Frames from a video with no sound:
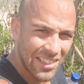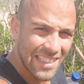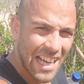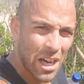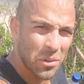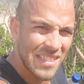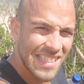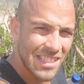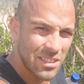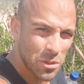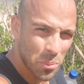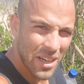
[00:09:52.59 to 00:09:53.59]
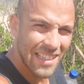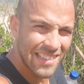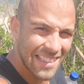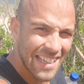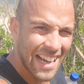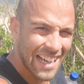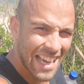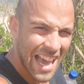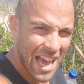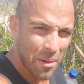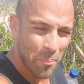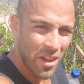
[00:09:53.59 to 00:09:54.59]
Look at how sweaty I
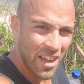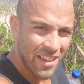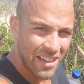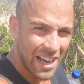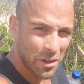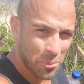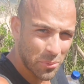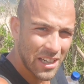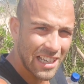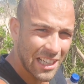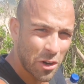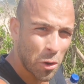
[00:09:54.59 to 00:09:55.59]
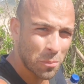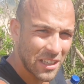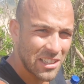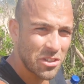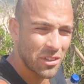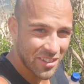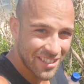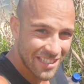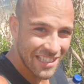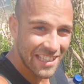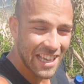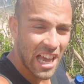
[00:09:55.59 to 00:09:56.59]
am. I really hope that you can
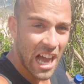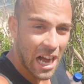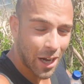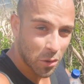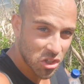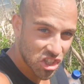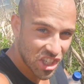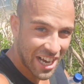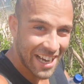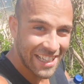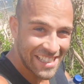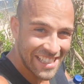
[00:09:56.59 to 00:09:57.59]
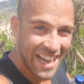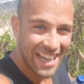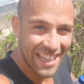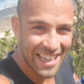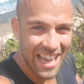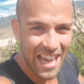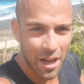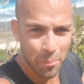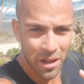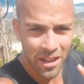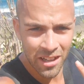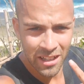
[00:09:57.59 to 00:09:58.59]
see how shiny I
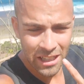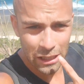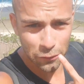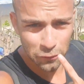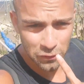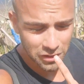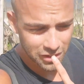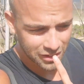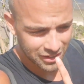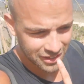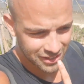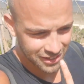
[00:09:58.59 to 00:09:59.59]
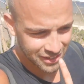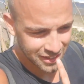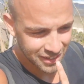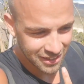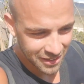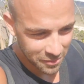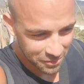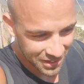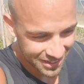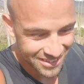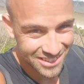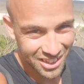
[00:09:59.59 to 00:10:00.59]
am. Your nose is dripping.
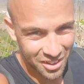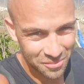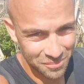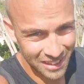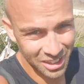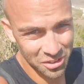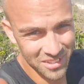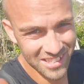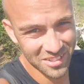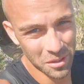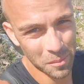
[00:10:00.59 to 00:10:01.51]
It's not, my nose is